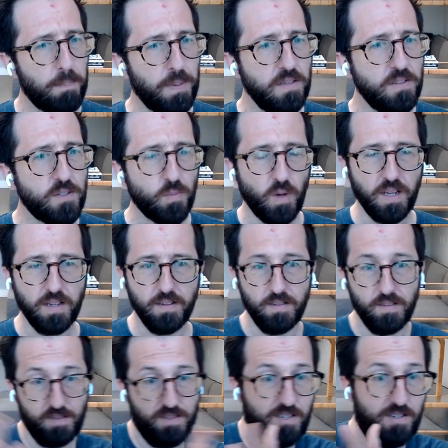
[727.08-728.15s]
what
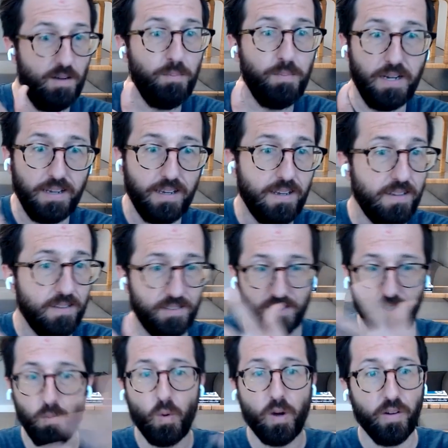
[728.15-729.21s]
happens when
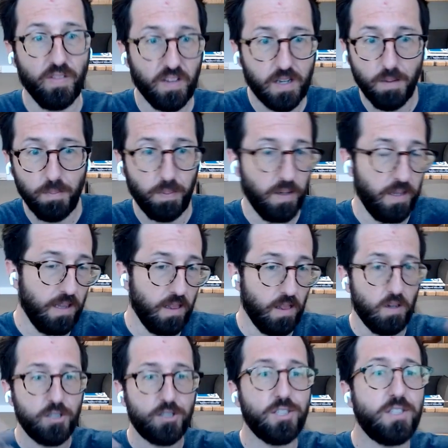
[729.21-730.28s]
somebody somewhere in the
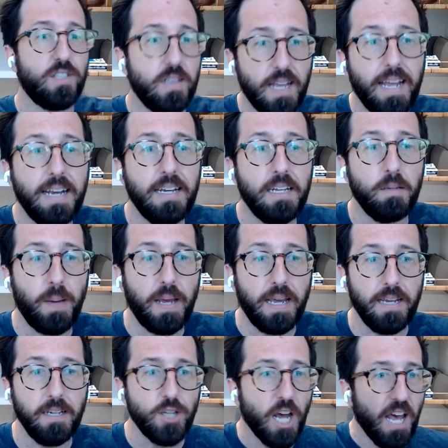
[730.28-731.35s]
company launches a
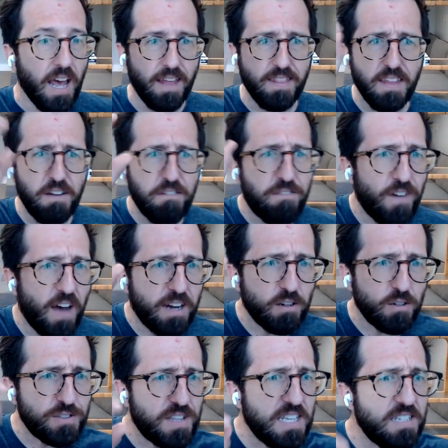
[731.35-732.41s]
landing page and
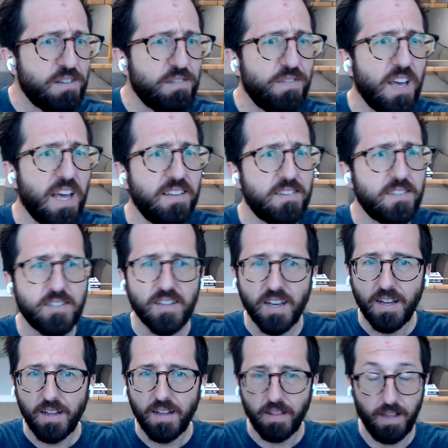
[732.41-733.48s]
then fires these
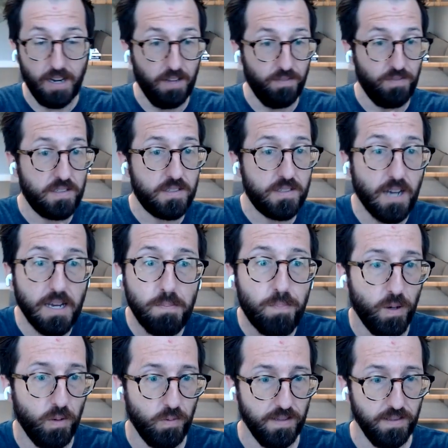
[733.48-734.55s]
events that
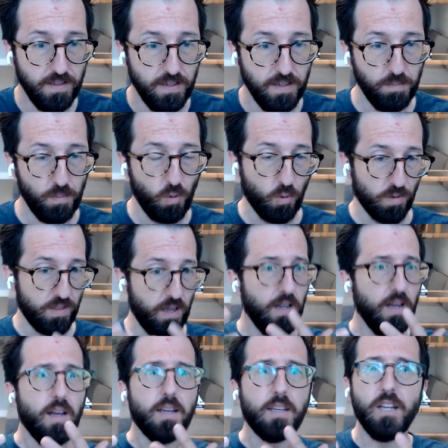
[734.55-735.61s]
have a typo in
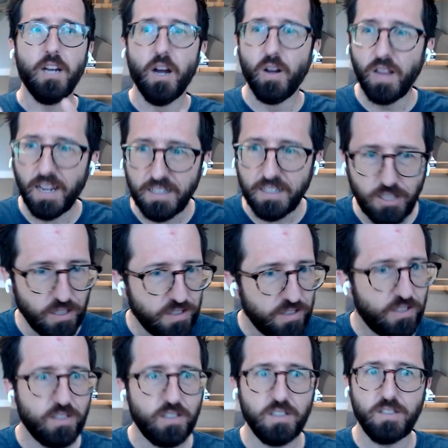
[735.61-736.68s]
them or that, you know,
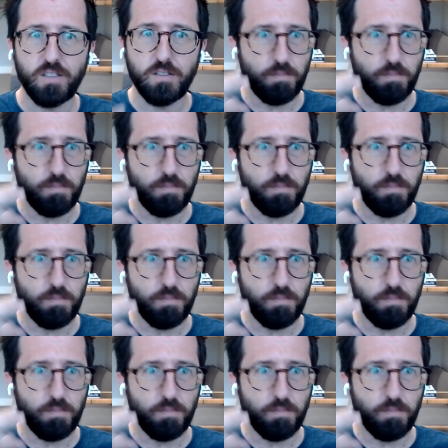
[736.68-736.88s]
like